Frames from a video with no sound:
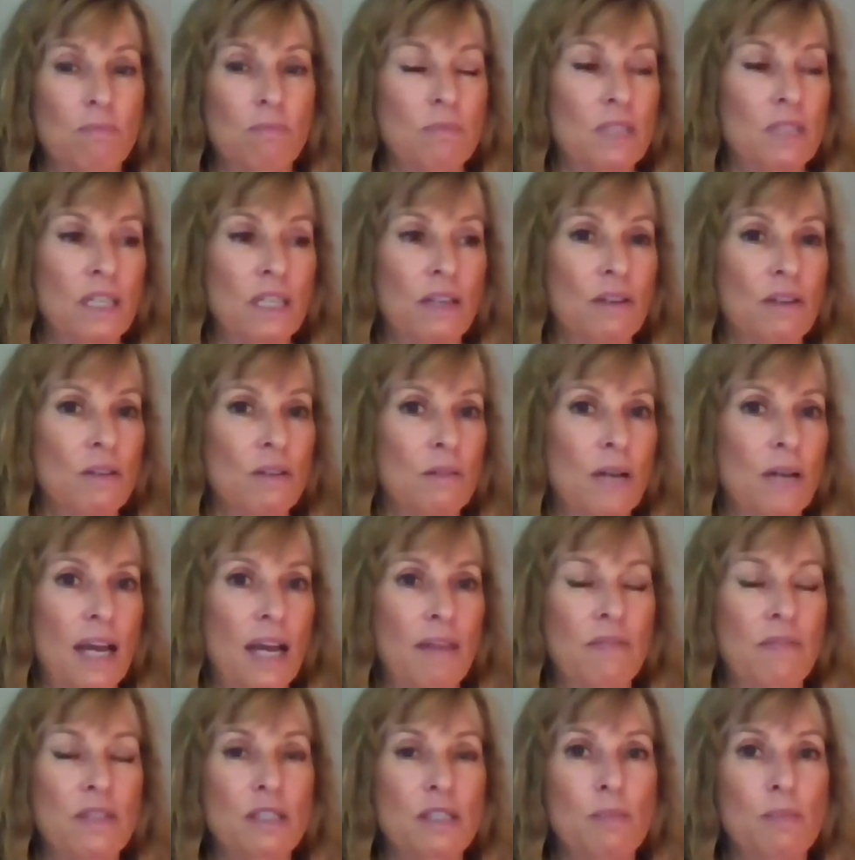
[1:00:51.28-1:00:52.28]
you know,
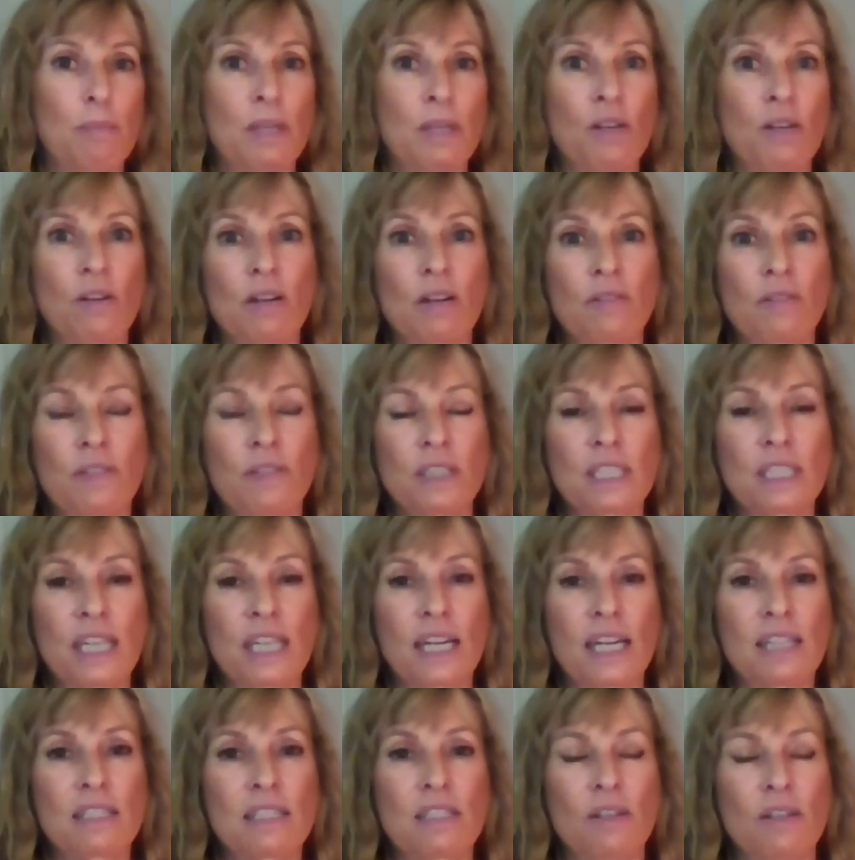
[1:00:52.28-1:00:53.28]
have this beautiful
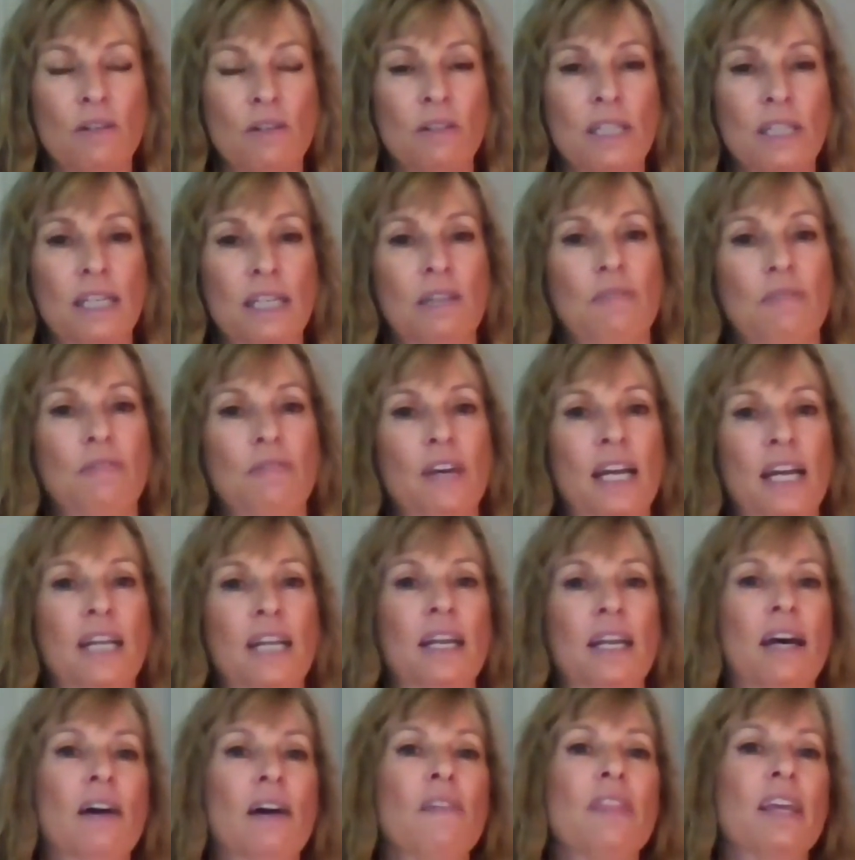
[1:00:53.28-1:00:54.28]
test only to find
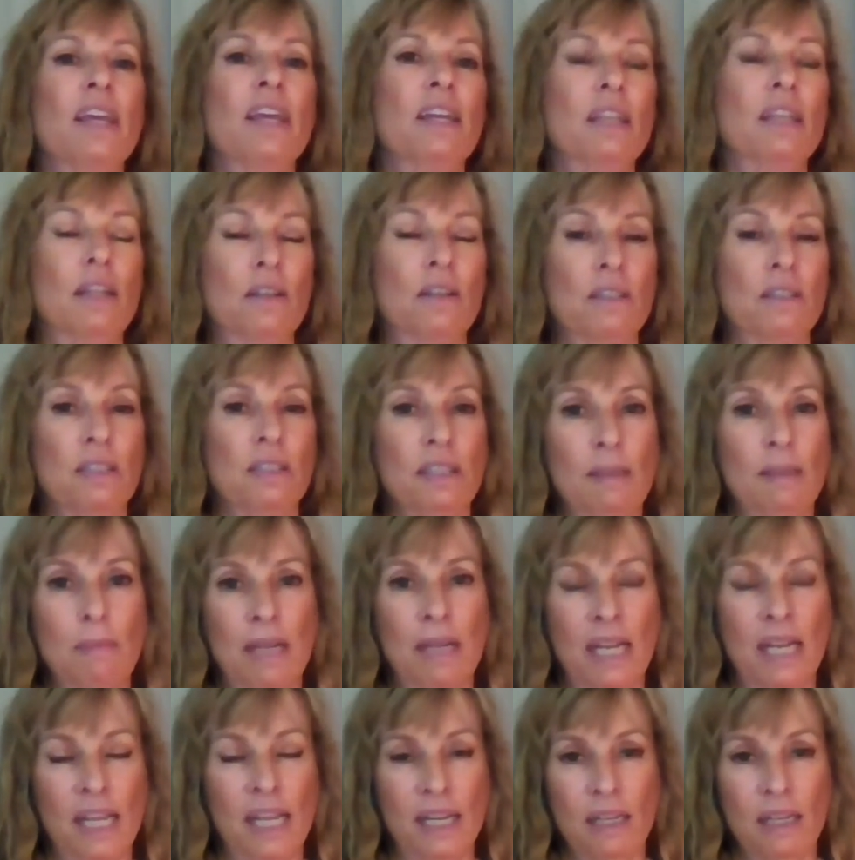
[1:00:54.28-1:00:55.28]
out that you're
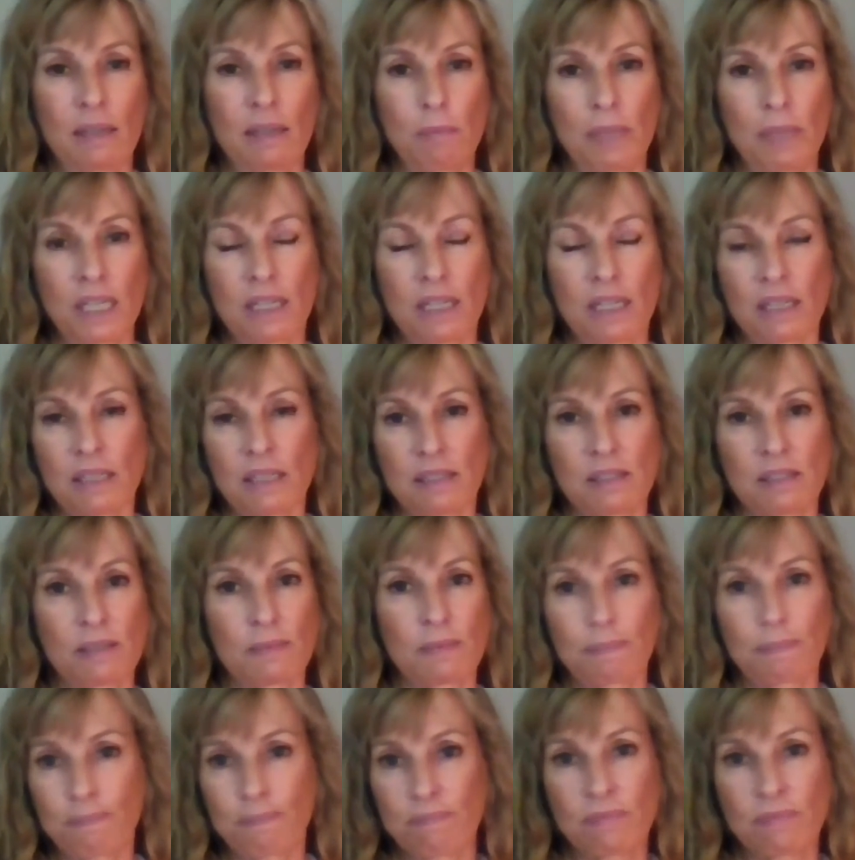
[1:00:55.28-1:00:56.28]
eliminated
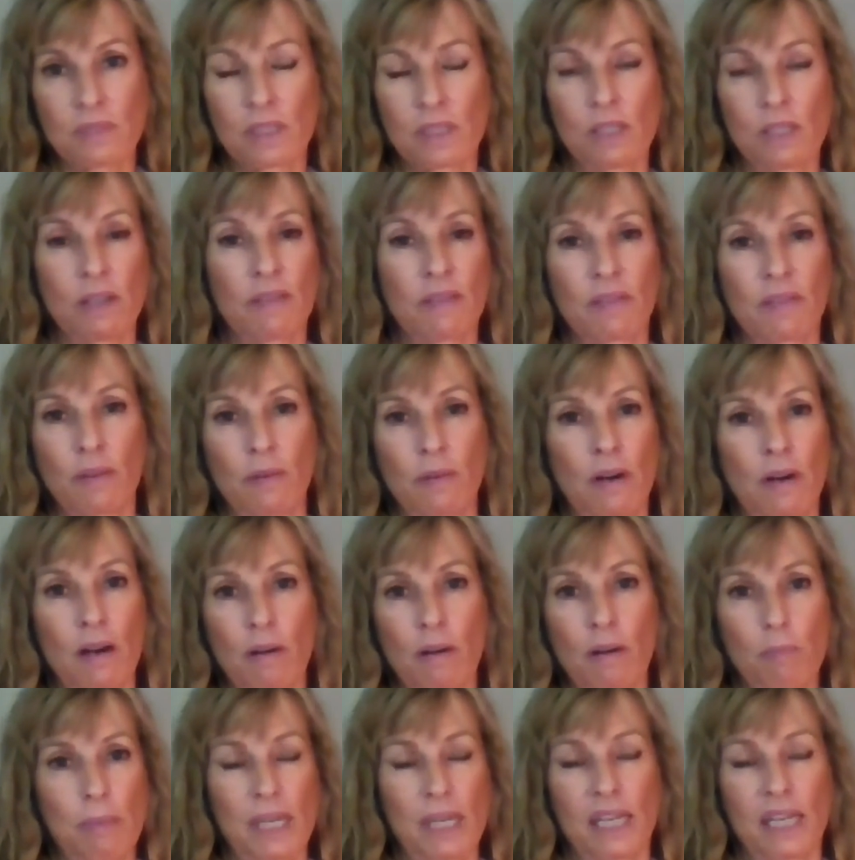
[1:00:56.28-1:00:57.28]
because you have the
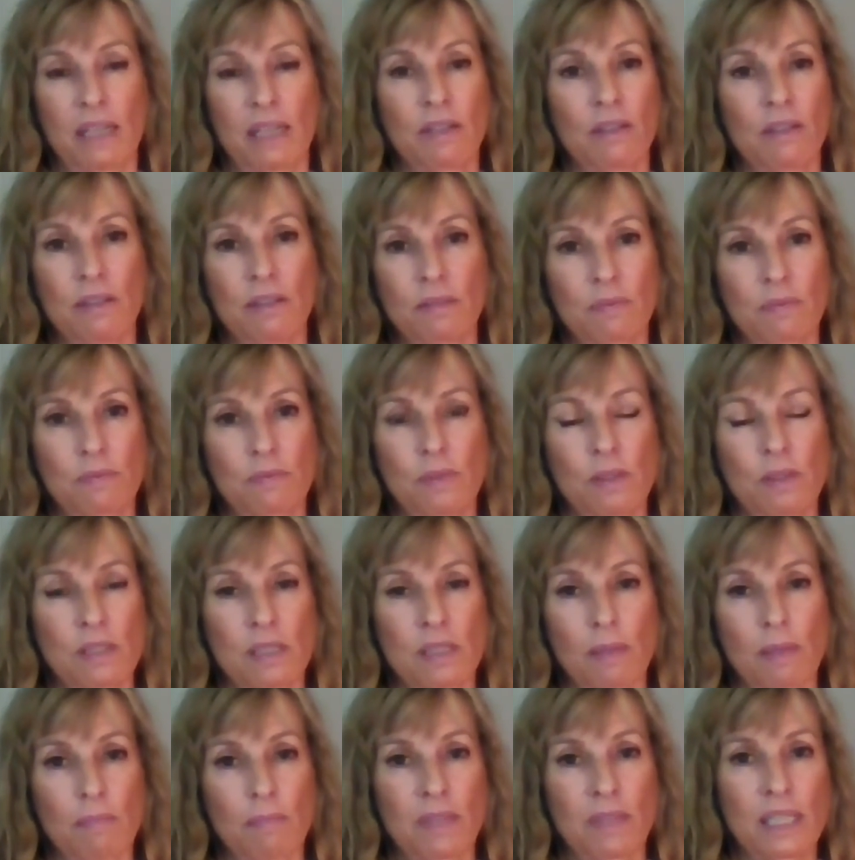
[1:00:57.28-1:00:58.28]
wrong bit or
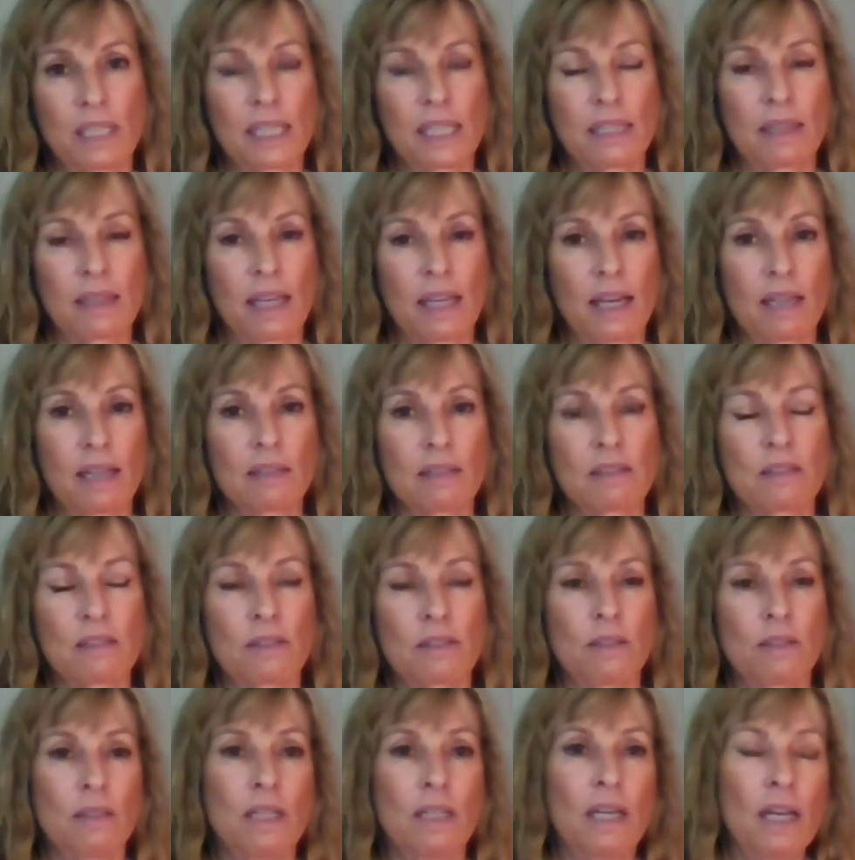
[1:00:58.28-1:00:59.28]
something like that.
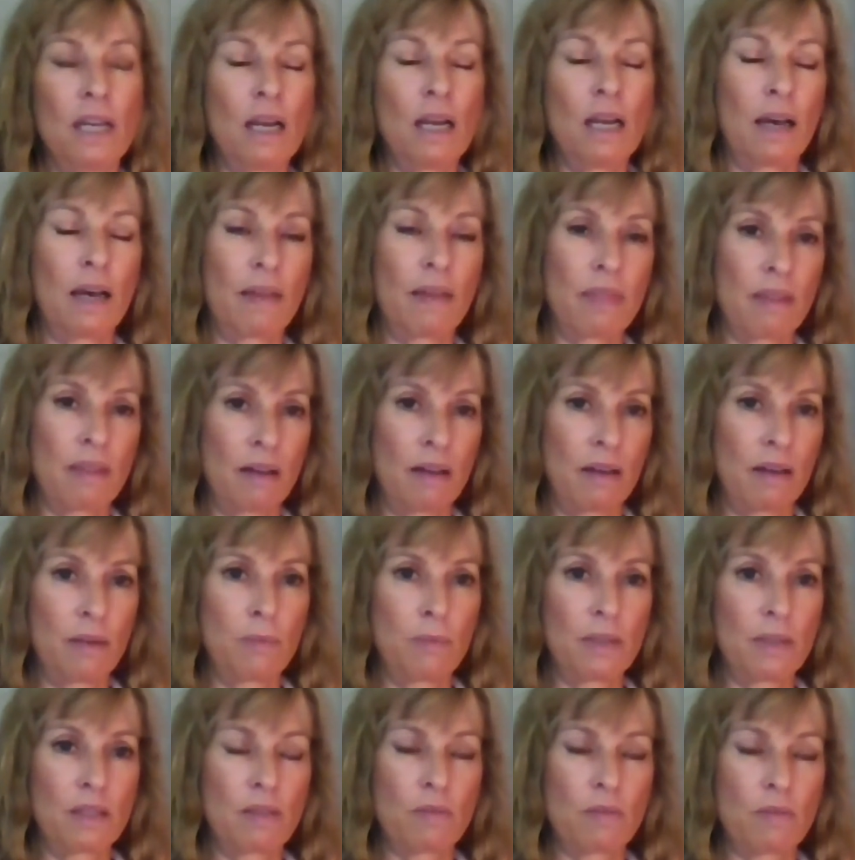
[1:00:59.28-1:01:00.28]
So I thought I
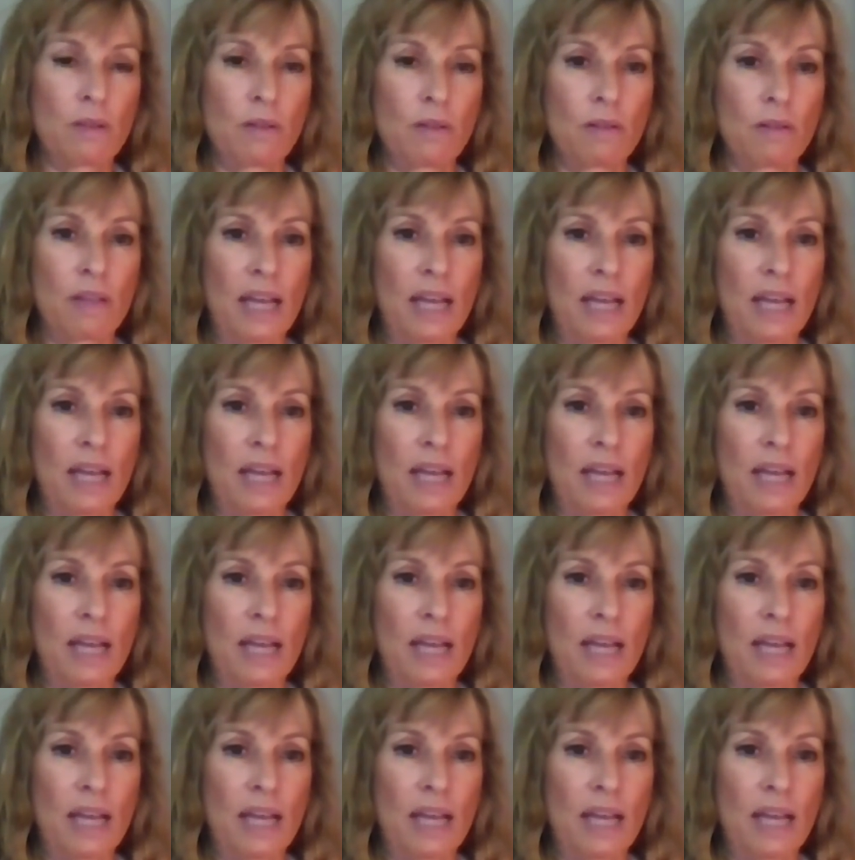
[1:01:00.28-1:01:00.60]
would throw